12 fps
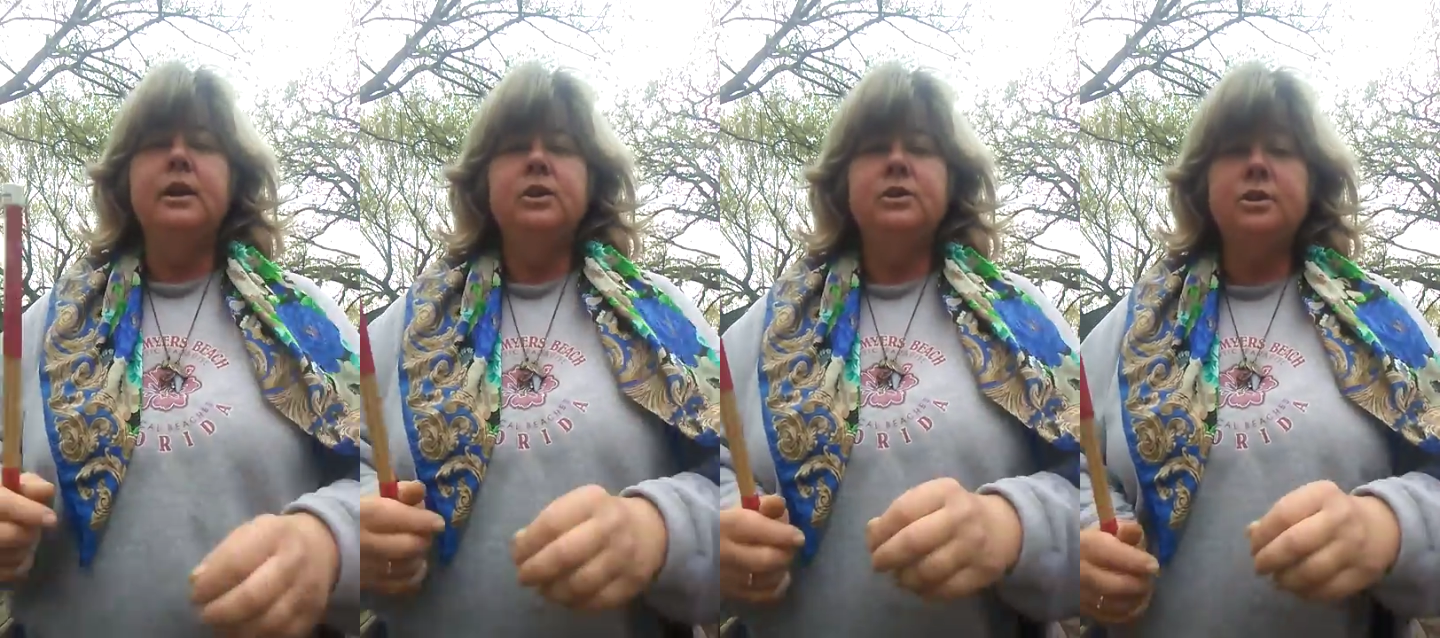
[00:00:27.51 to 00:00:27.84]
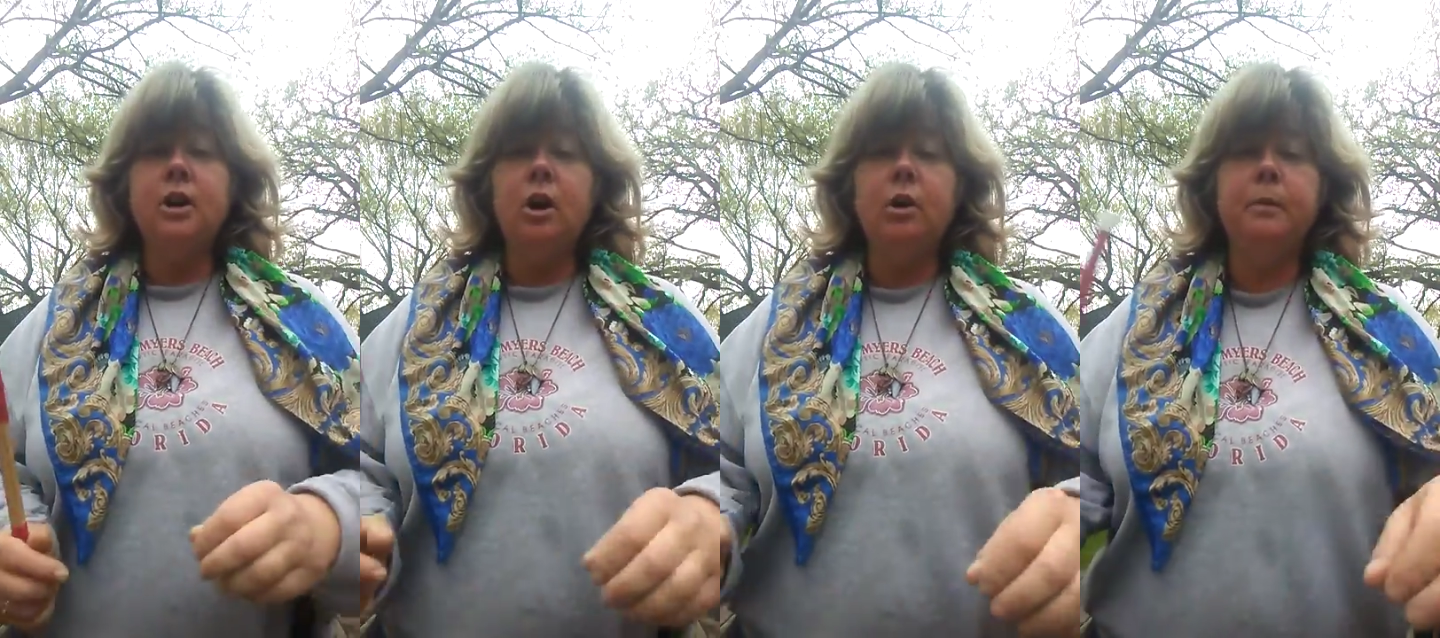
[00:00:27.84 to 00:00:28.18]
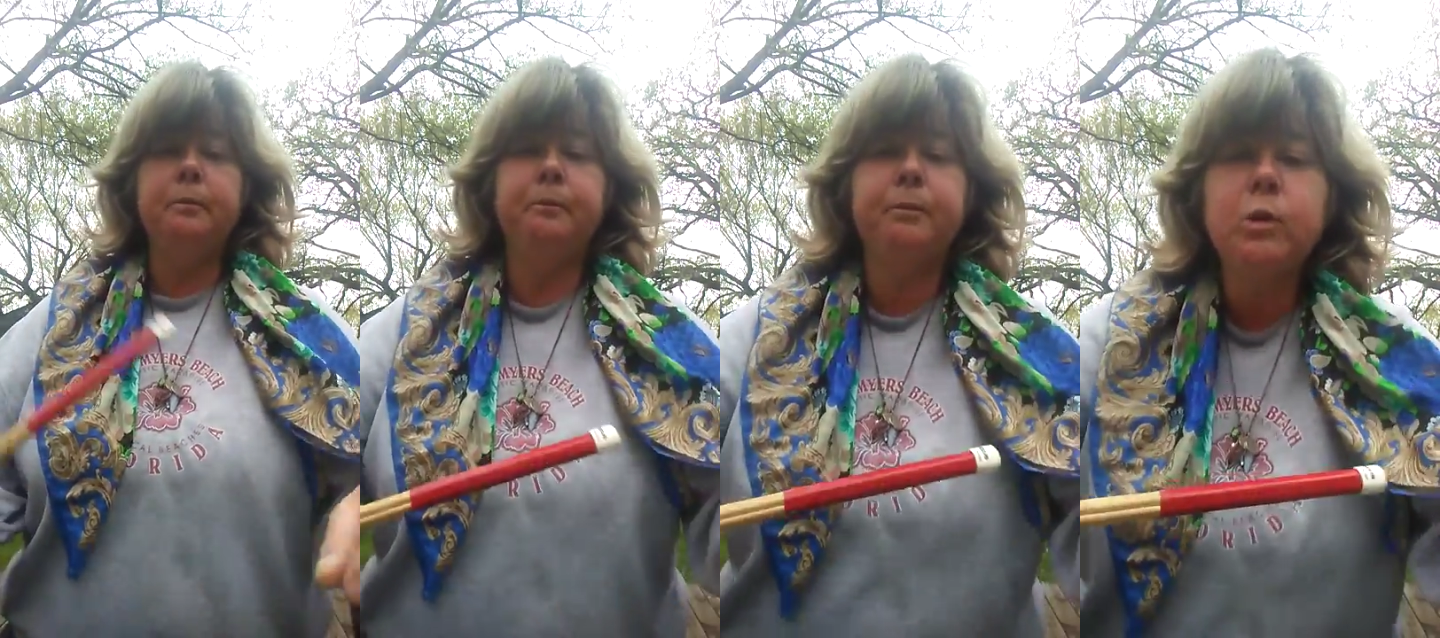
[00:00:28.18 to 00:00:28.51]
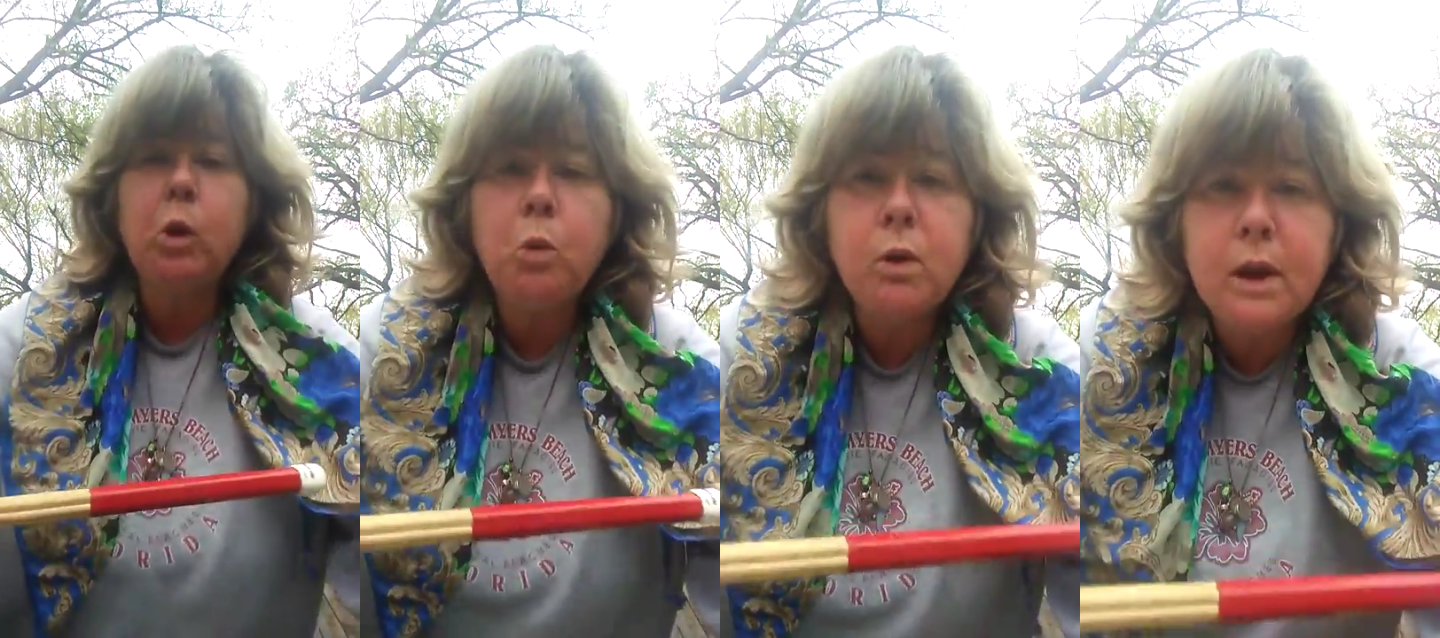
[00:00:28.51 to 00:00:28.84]
So,
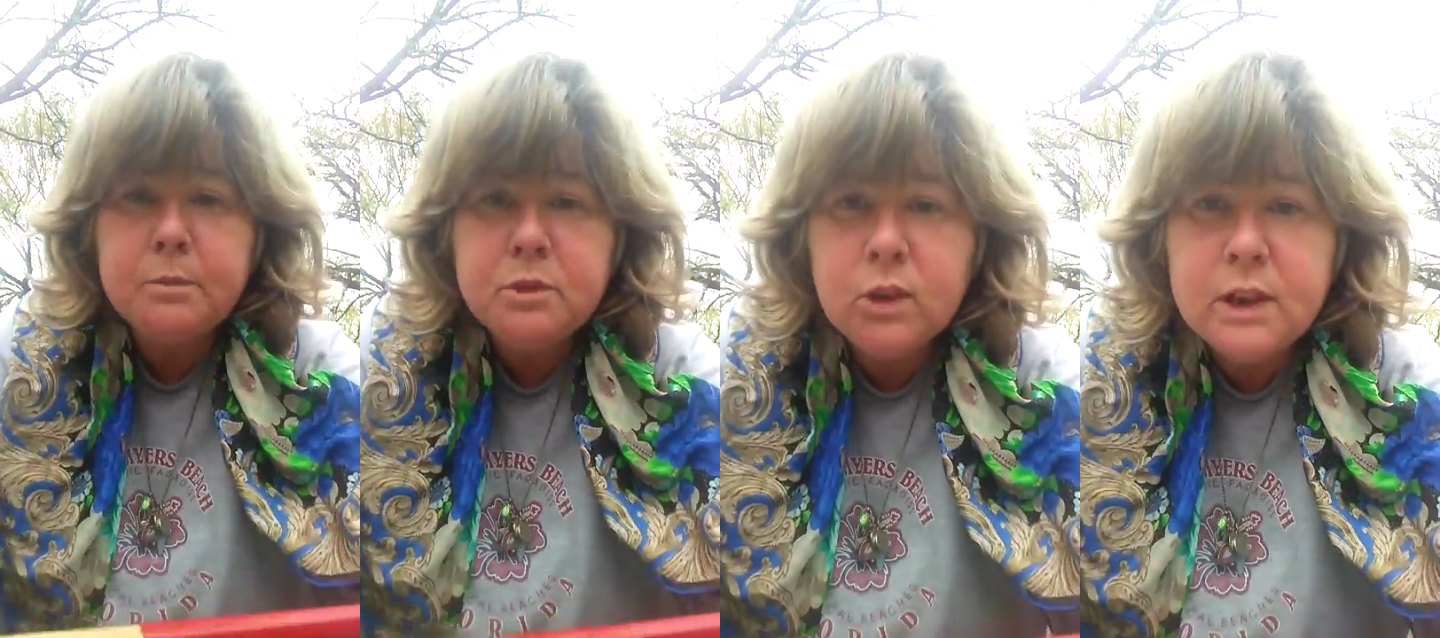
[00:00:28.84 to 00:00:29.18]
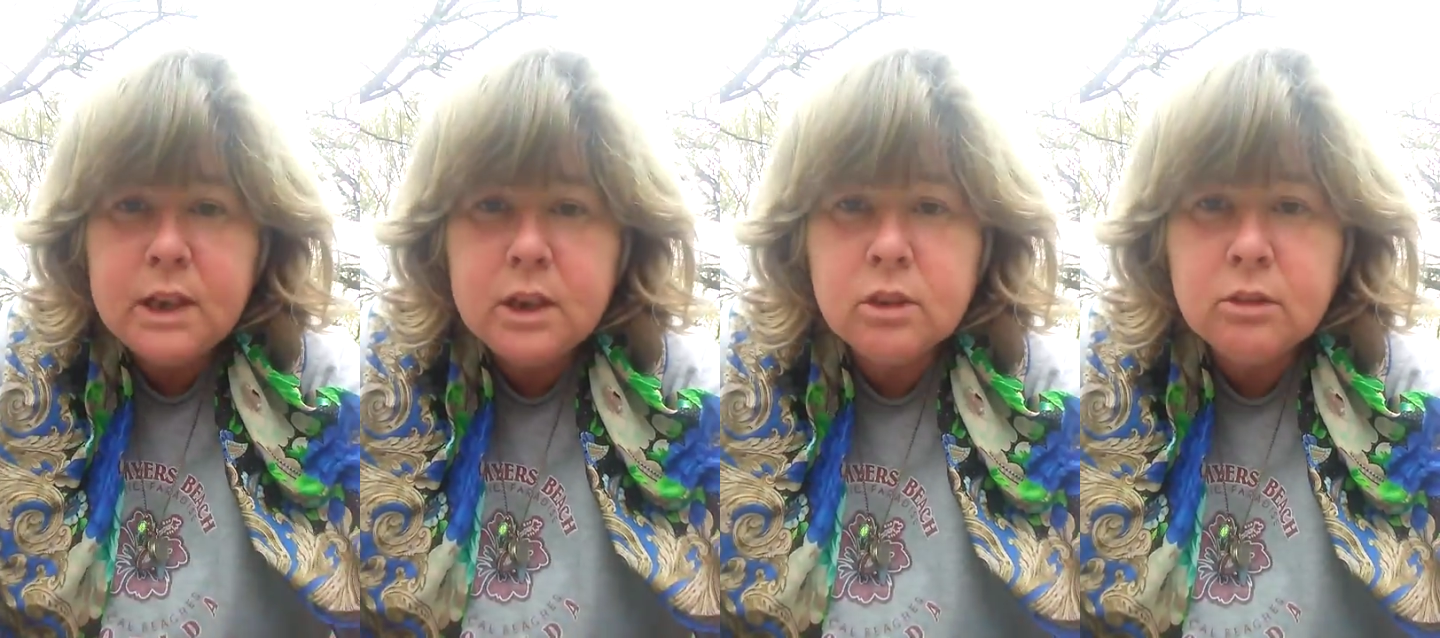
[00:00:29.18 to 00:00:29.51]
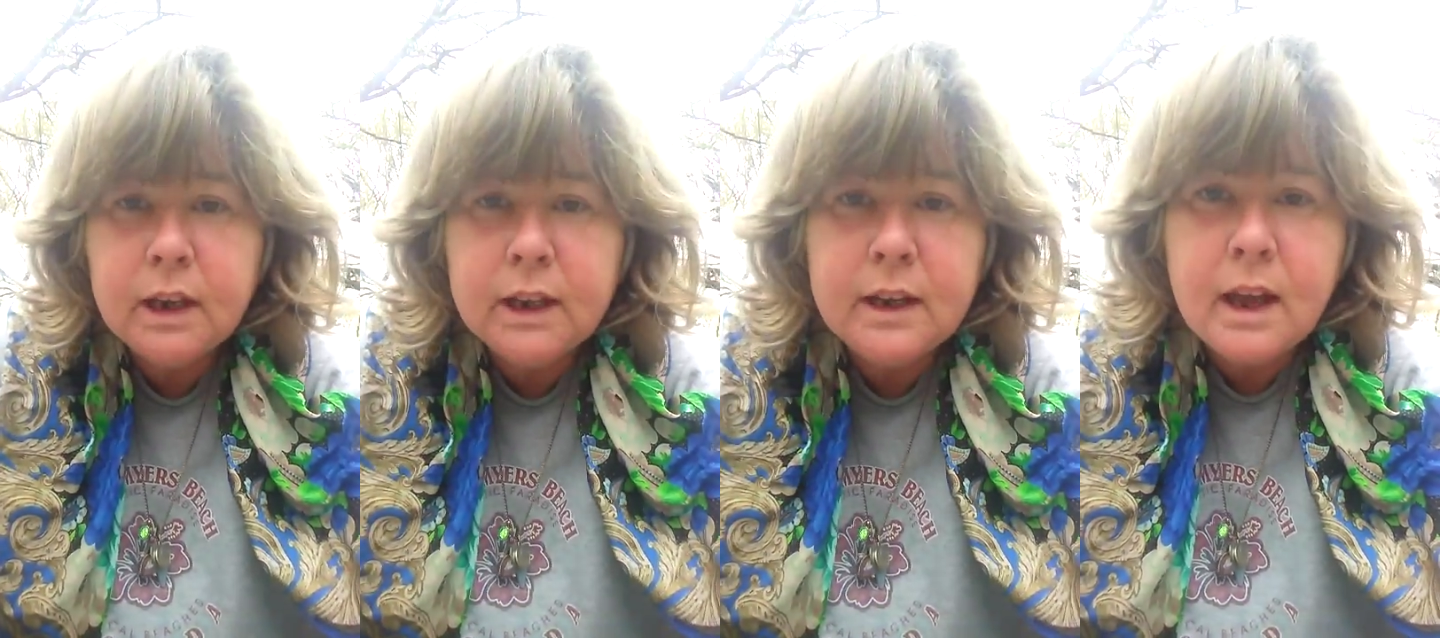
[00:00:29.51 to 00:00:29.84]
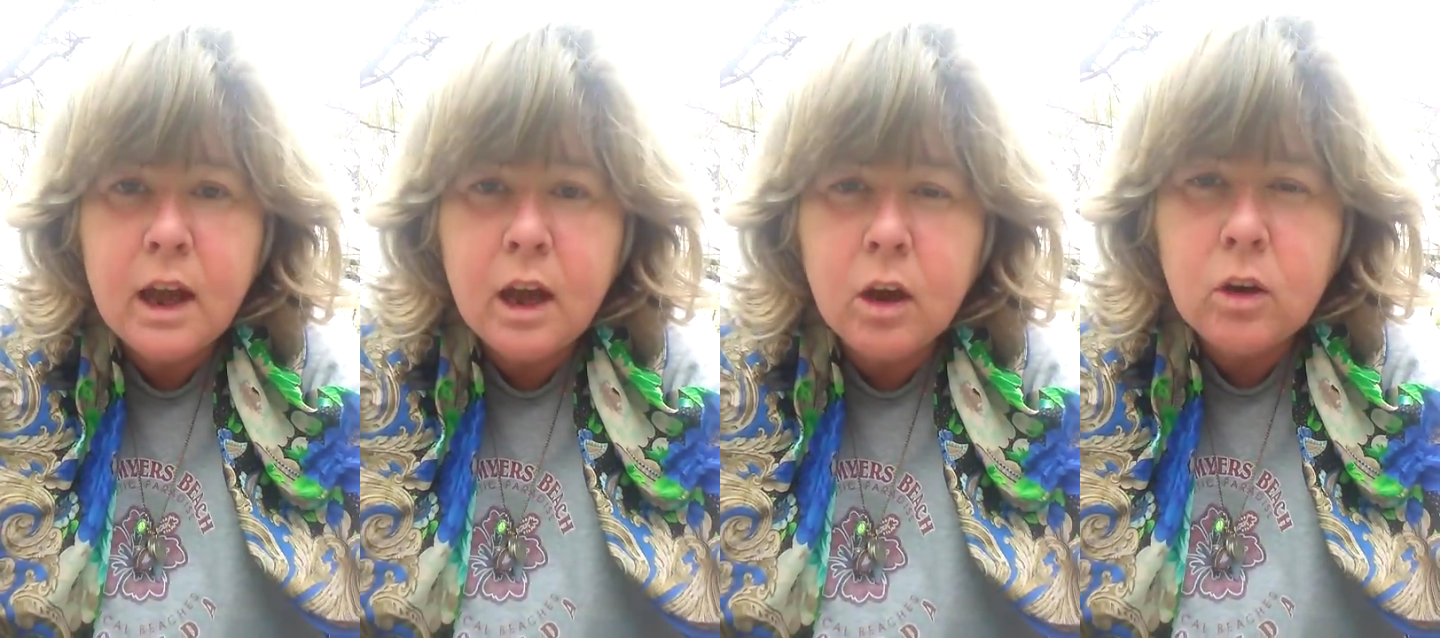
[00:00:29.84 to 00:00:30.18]
what I'm doing here right
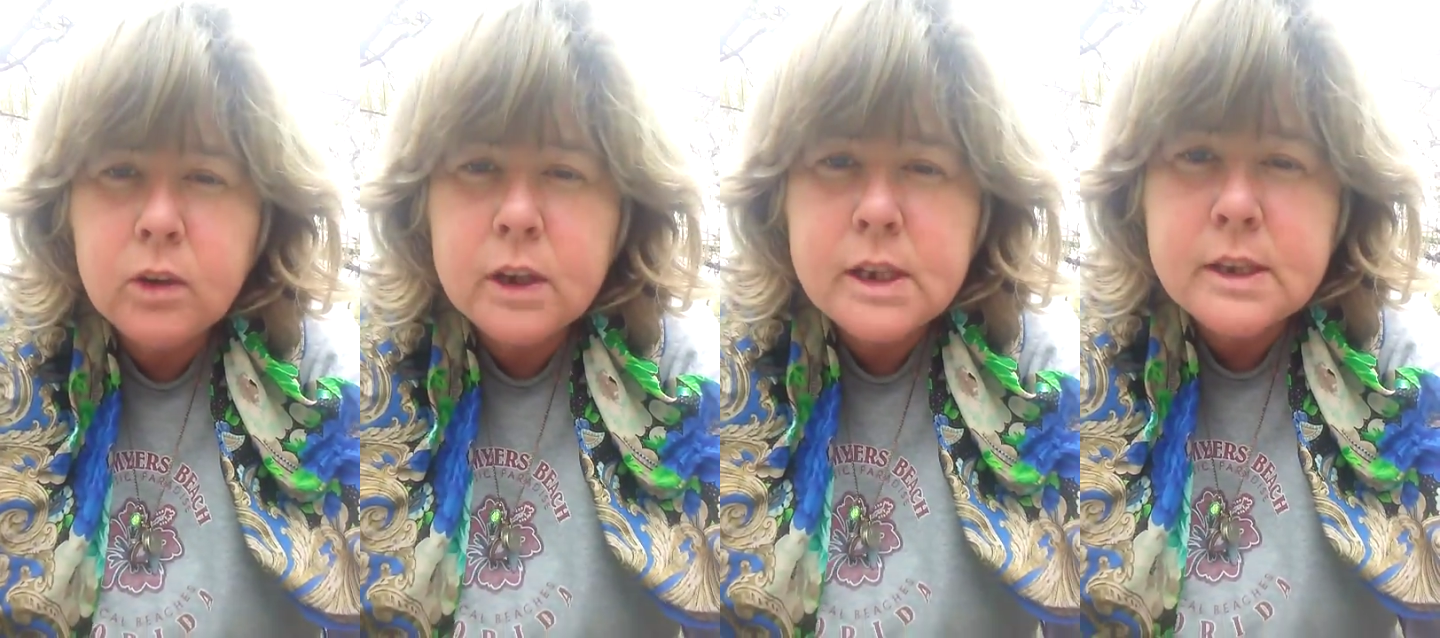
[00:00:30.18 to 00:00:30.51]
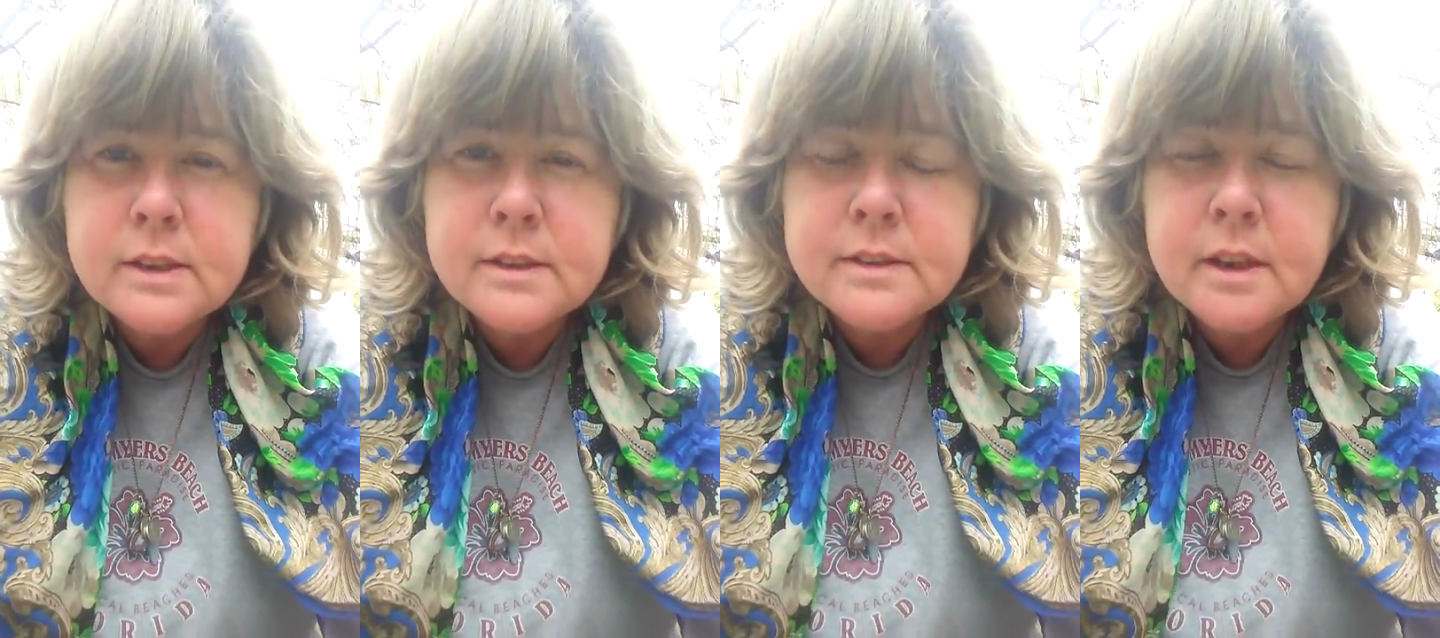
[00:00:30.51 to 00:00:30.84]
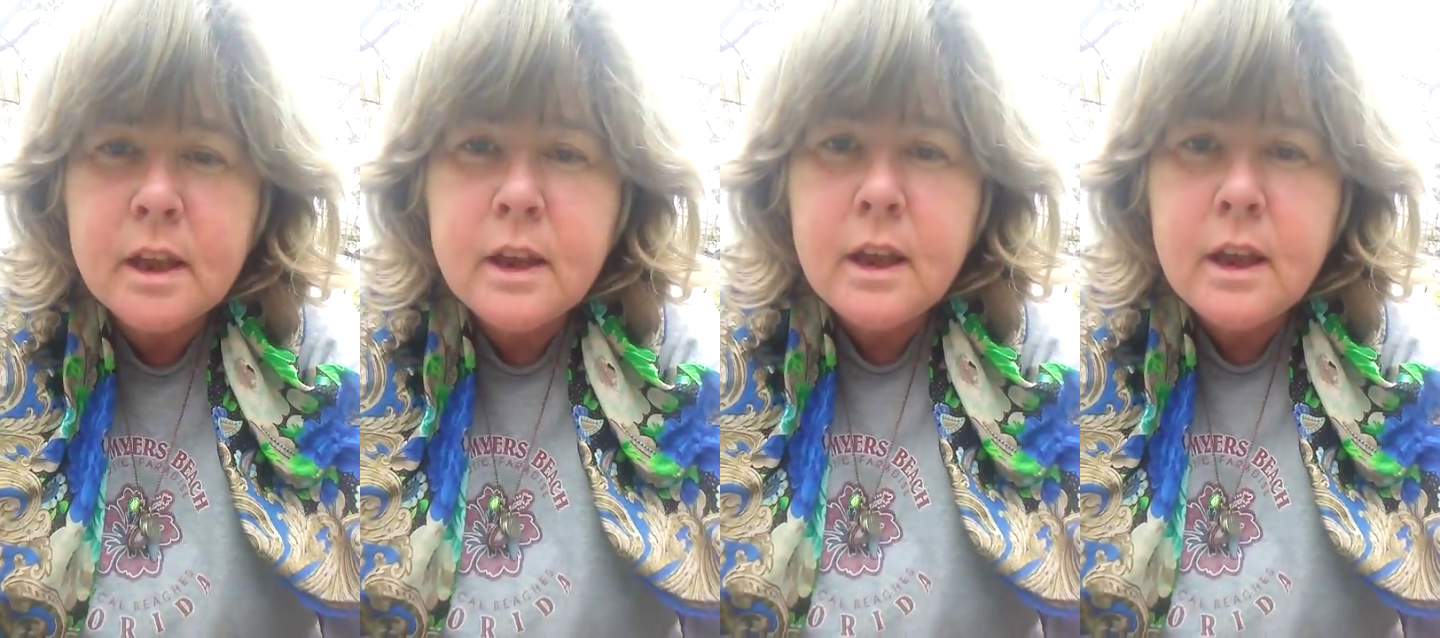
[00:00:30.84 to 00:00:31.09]
now is